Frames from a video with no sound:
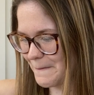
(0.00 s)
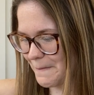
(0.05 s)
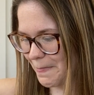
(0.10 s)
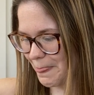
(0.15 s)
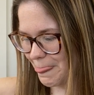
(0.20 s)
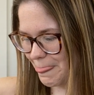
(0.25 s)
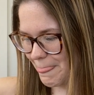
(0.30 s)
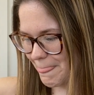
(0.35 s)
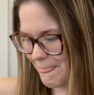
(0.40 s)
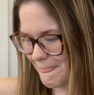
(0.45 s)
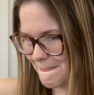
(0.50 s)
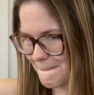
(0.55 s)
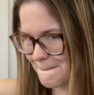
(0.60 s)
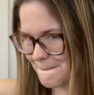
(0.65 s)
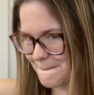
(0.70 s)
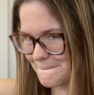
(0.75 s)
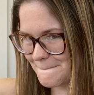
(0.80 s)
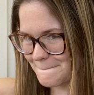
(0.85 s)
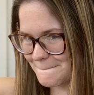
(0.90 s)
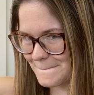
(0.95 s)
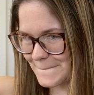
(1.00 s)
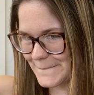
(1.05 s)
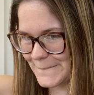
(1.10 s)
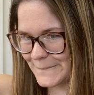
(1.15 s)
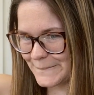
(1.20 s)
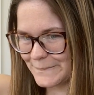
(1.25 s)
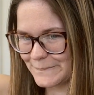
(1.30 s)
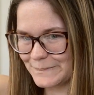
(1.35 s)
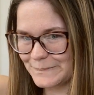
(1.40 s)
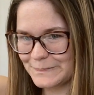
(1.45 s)

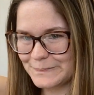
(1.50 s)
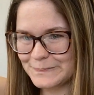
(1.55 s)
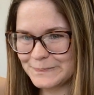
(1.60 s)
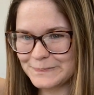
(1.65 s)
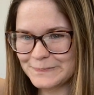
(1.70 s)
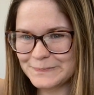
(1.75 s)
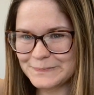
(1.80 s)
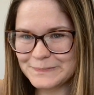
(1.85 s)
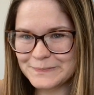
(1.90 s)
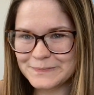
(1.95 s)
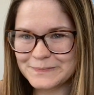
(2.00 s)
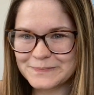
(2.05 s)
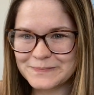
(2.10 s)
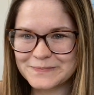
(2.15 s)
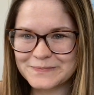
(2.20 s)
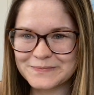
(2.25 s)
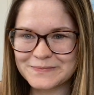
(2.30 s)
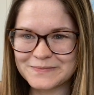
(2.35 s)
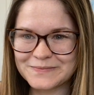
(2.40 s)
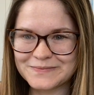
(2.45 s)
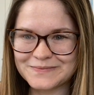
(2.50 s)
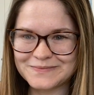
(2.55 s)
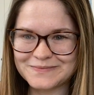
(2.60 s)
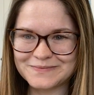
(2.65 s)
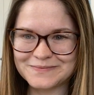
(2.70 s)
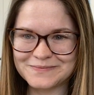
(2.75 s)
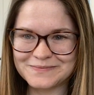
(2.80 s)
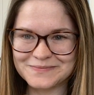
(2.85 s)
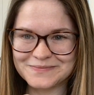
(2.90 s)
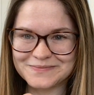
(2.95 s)

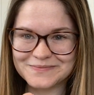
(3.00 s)
[no speech]